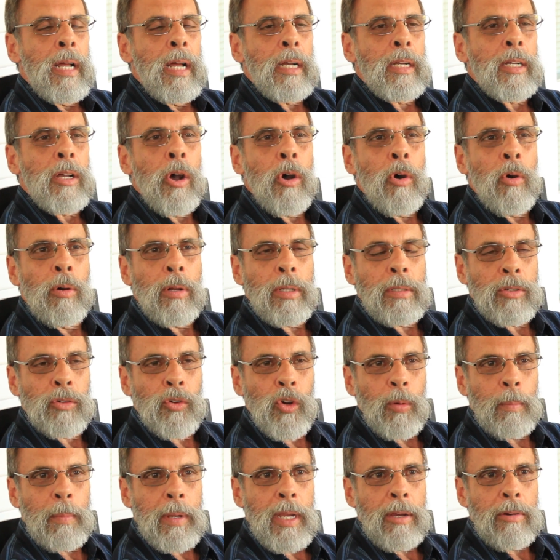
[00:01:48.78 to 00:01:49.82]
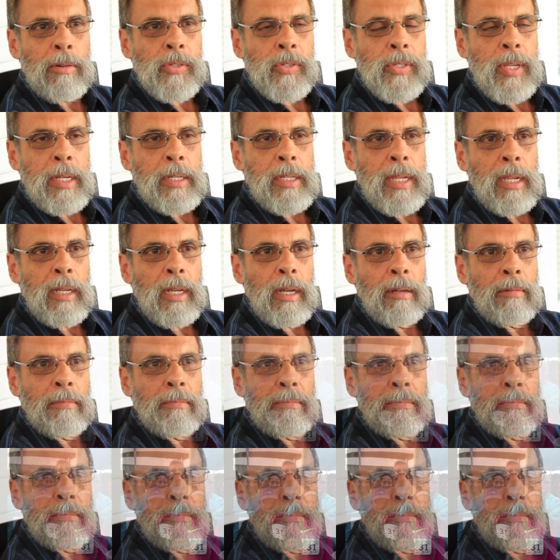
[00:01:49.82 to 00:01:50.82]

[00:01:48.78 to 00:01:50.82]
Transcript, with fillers: a colon group here in San Diego.